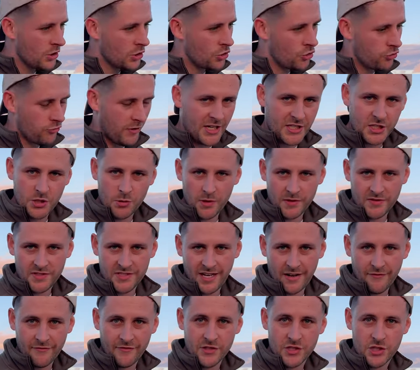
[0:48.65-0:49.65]
graduate of
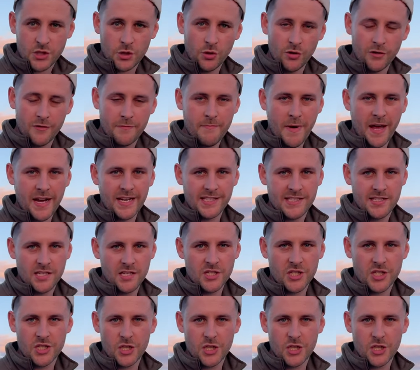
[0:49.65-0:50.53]
Stanford School of Medicine,